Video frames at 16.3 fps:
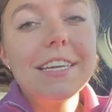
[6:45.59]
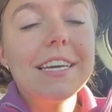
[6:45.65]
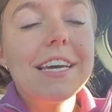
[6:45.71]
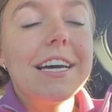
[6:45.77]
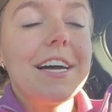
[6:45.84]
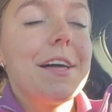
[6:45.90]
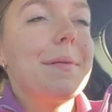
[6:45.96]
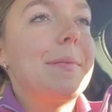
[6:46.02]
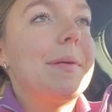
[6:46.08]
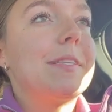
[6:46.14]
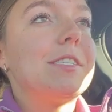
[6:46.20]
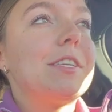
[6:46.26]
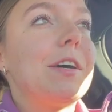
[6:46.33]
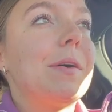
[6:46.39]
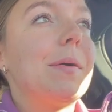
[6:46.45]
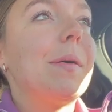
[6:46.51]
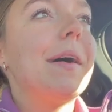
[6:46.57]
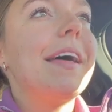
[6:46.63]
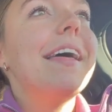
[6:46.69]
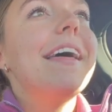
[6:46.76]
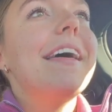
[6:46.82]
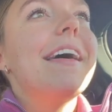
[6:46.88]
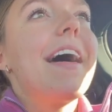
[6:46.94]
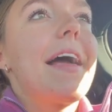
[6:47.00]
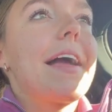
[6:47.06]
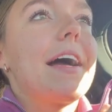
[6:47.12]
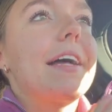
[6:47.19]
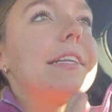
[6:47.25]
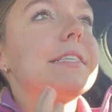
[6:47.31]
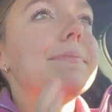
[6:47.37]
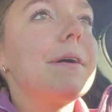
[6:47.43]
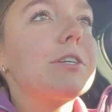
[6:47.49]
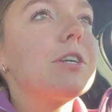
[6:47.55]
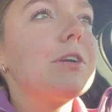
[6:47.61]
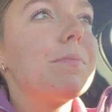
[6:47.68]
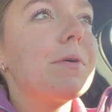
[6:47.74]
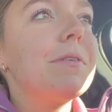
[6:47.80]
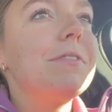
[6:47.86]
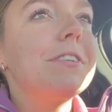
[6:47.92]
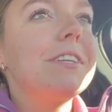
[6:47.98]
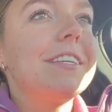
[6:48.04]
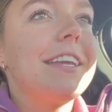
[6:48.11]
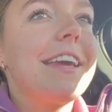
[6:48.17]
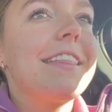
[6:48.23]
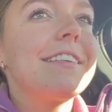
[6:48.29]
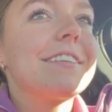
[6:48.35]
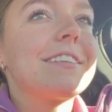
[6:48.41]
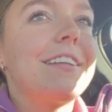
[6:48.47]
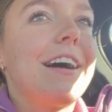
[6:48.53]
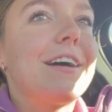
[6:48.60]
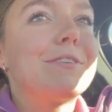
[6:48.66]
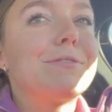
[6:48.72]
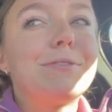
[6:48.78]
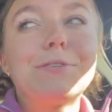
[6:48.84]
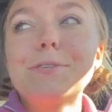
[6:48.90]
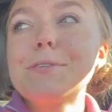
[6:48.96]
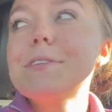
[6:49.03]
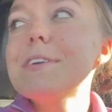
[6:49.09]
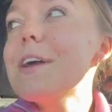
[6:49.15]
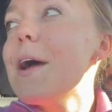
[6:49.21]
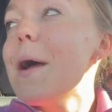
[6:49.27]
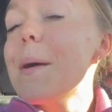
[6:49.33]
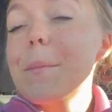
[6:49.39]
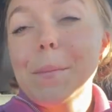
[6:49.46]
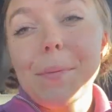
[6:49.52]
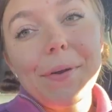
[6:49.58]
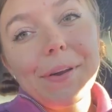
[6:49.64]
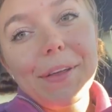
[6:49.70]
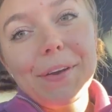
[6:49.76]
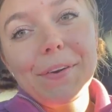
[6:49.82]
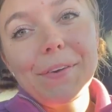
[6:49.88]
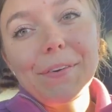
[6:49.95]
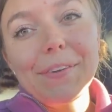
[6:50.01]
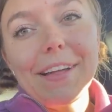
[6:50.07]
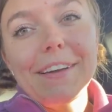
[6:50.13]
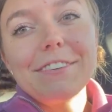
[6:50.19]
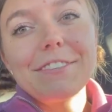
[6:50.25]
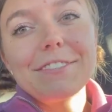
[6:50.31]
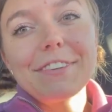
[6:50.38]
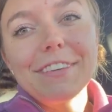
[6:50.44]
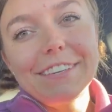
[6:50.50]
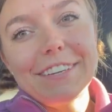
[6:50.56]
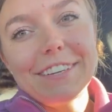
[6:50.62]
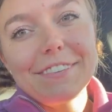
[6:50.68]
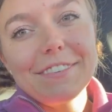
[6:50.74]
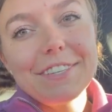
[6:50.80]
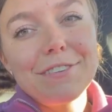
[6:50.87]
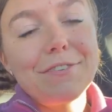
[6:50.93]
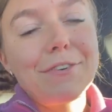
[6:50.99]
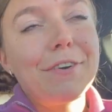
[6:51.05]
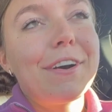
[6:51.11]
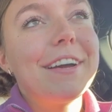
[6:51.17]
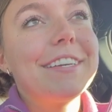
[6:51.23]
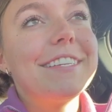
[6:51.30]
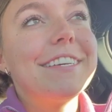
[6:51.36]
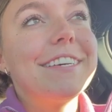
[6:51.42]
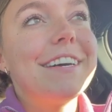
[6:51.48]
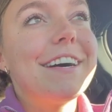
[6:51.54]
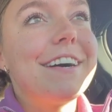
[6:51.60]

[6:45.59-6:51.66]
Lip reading: and so I got special approval to take this class, which was pretty cool. I was really nervous for it.